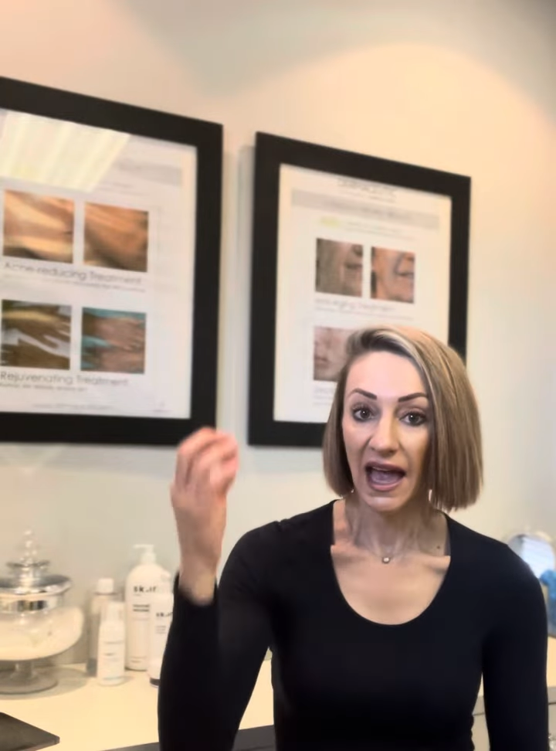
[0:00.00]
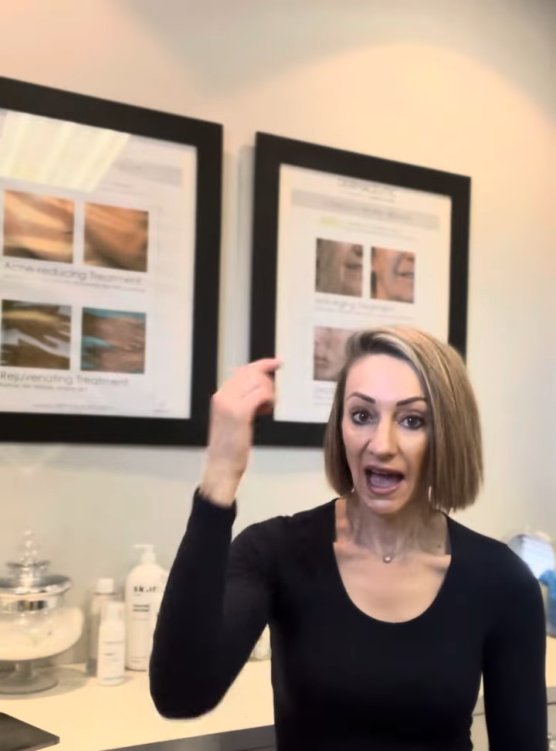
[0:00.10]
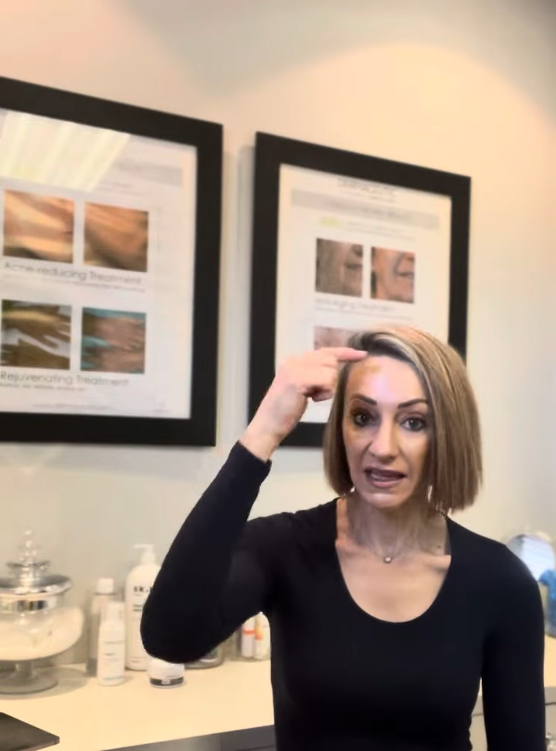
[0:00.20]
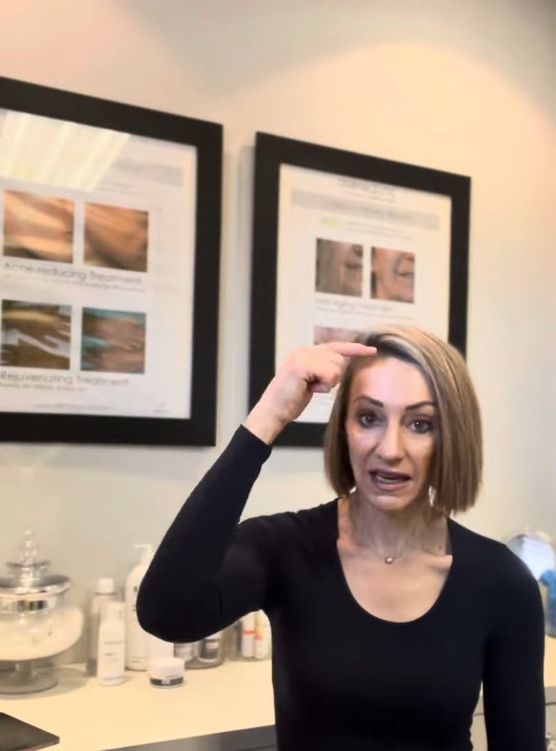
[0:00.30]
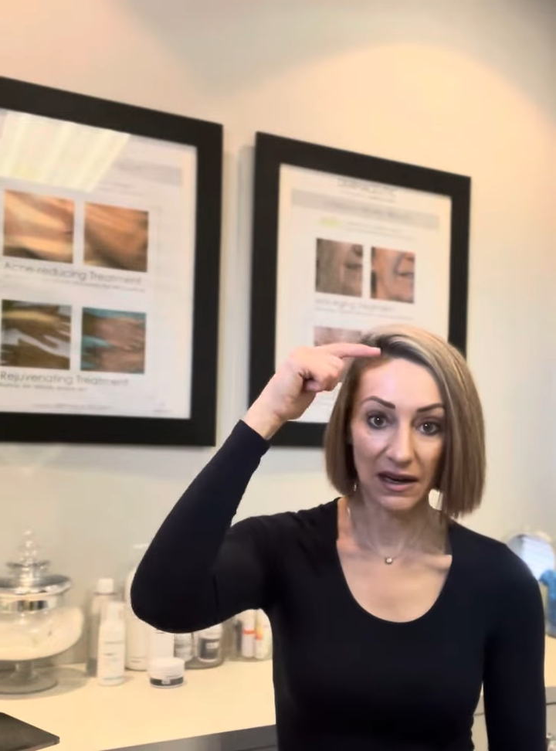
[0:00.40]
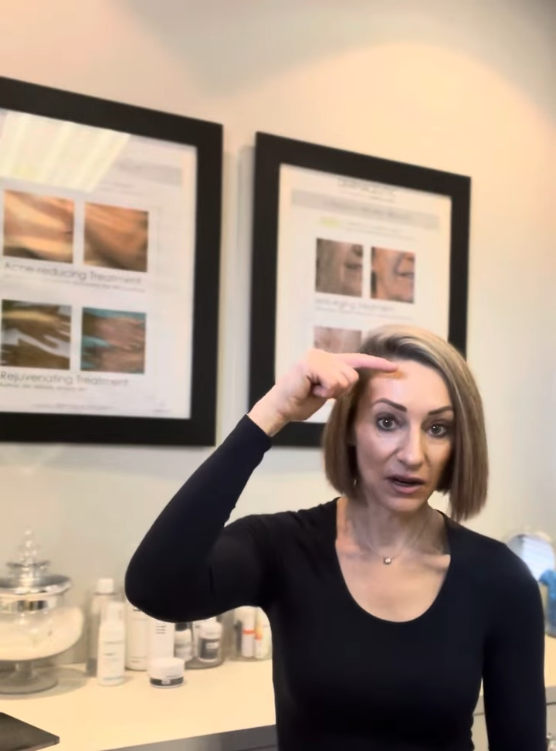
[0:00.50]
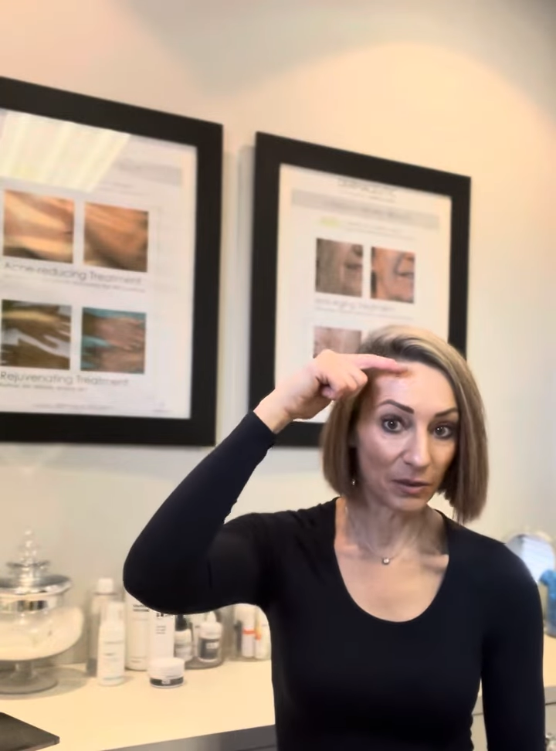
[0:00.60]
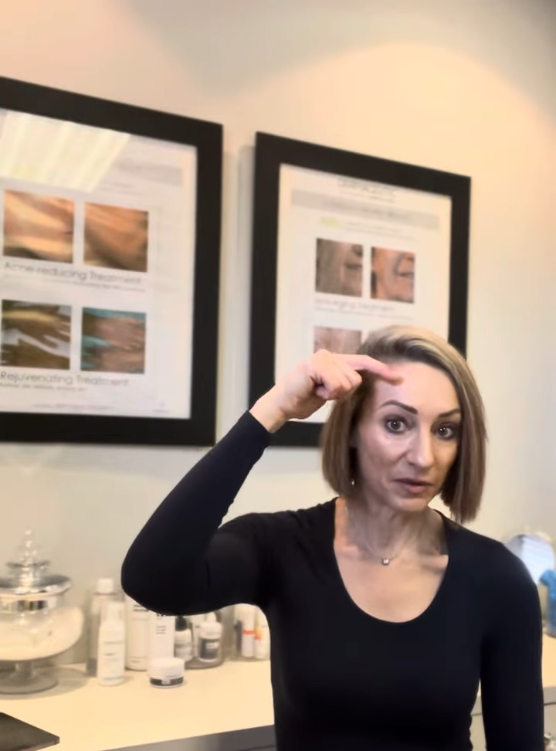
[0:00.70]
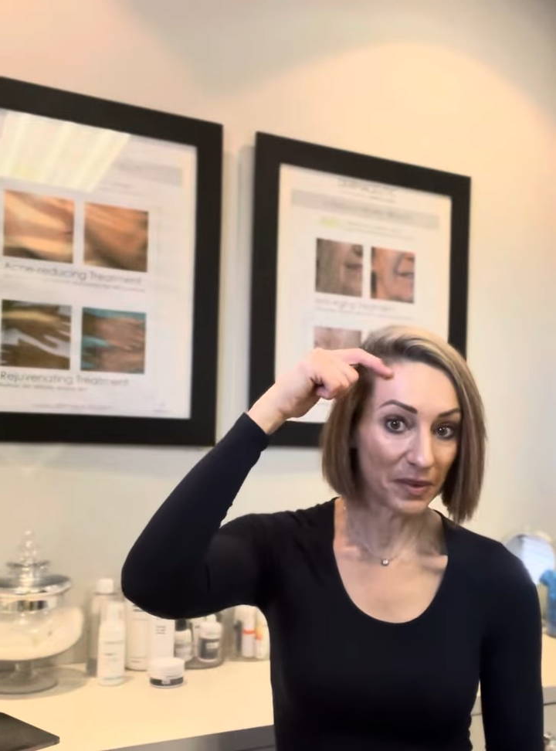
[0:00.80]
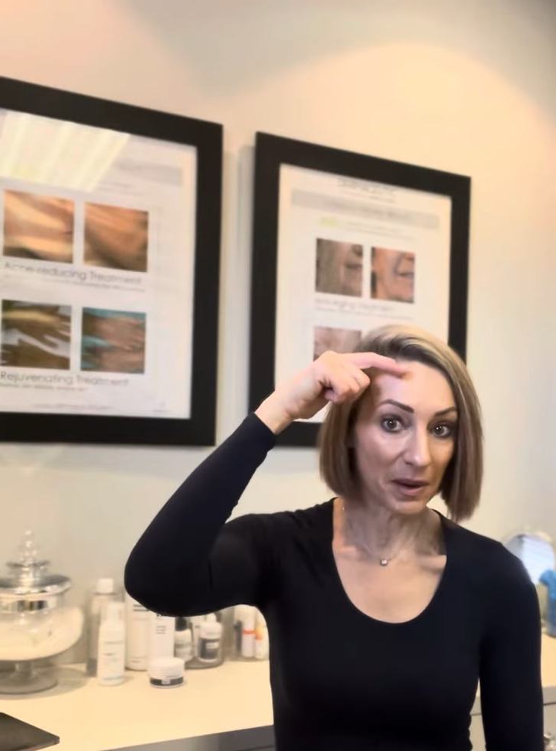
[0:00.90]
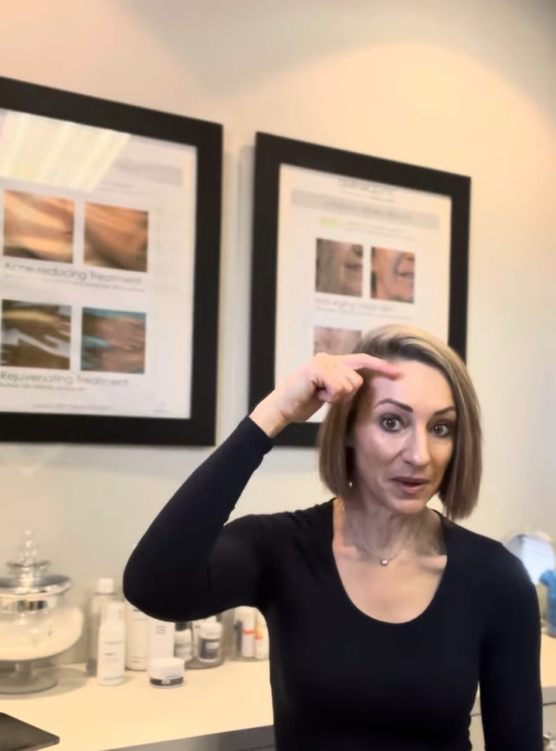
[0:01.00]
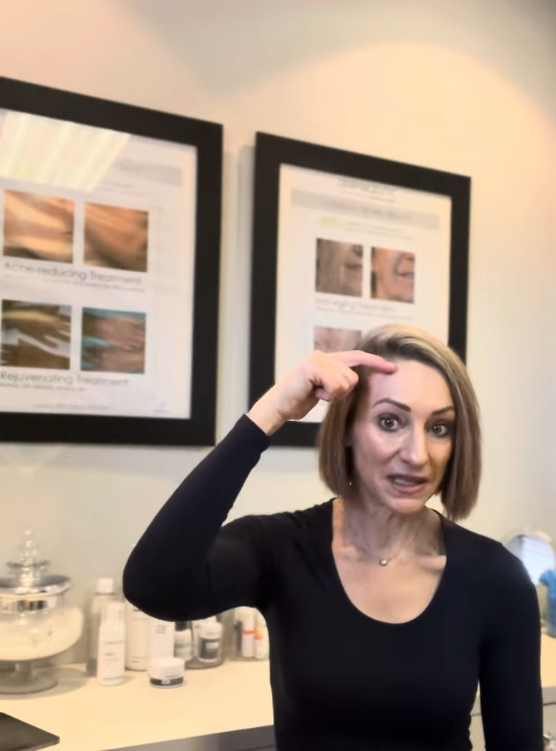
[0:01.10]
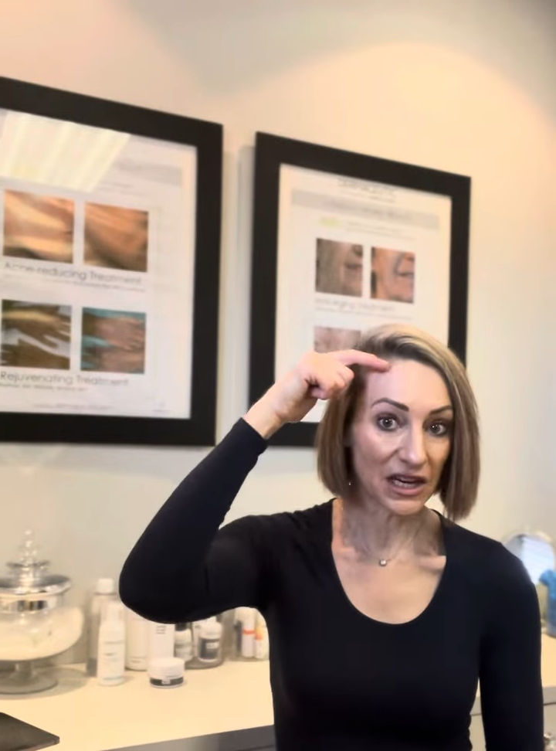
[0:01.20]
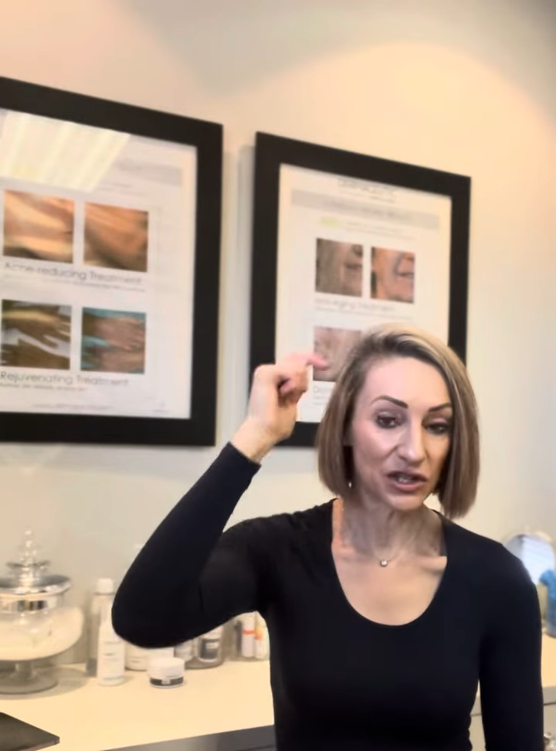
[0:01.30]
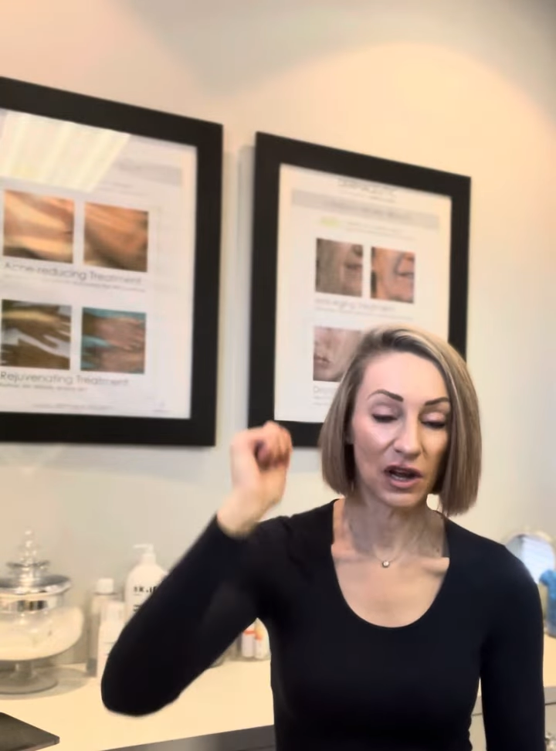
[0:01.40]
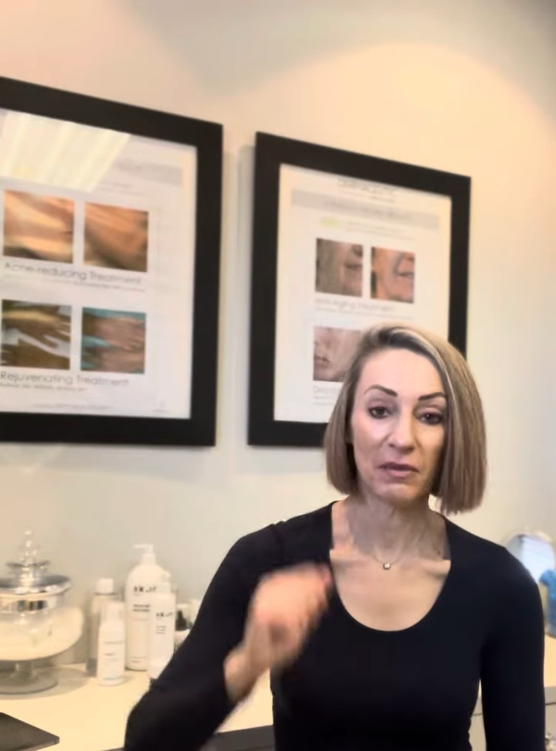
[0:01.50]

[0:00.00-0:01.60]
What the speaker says: and then a little bit of pigmentation